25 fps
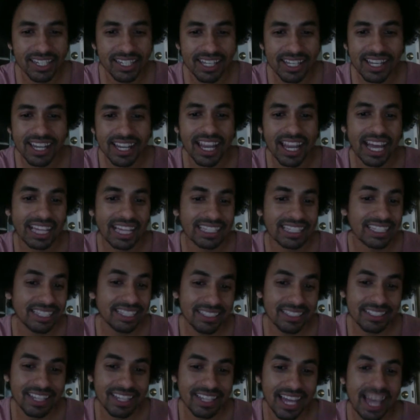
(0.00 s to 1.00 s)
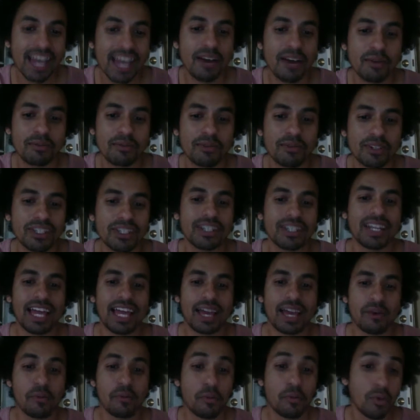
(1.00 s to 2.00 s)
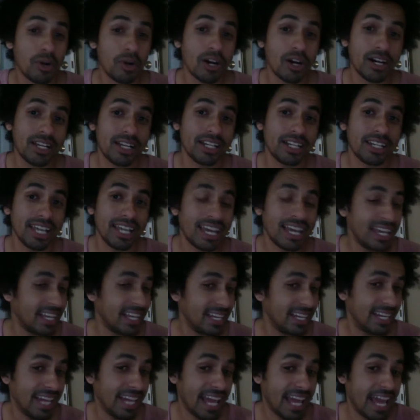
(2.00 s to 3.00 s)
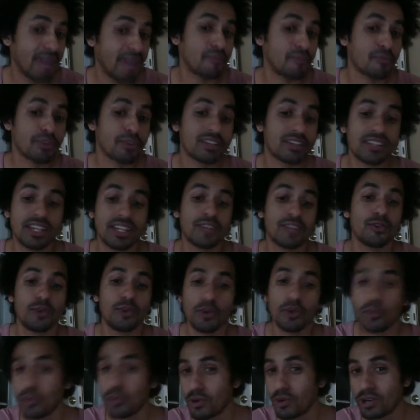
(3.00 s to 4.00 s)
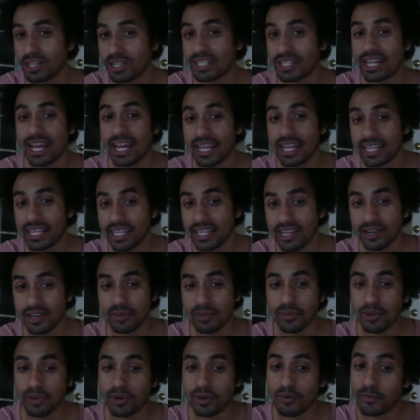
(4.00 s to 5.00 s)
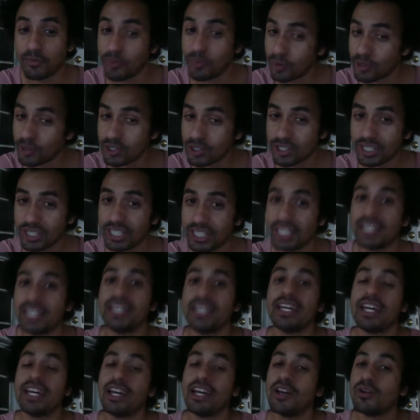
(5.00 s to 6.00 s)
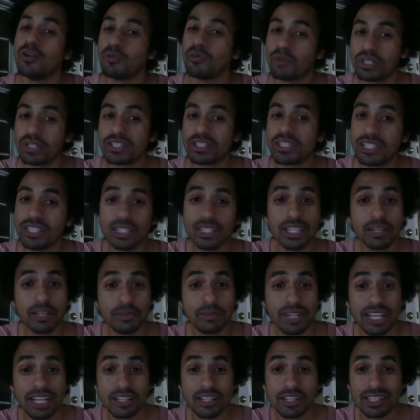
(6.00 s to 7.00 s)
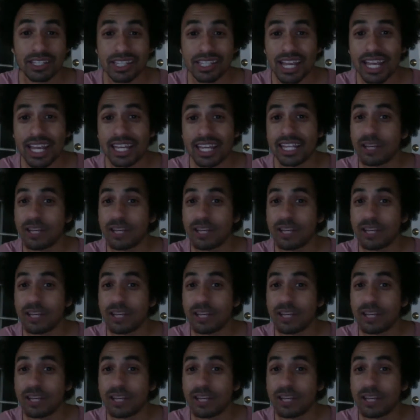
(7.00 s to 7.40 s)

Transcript: like, this cat would have like won in every single award that year. But unfortunately, we still live in a society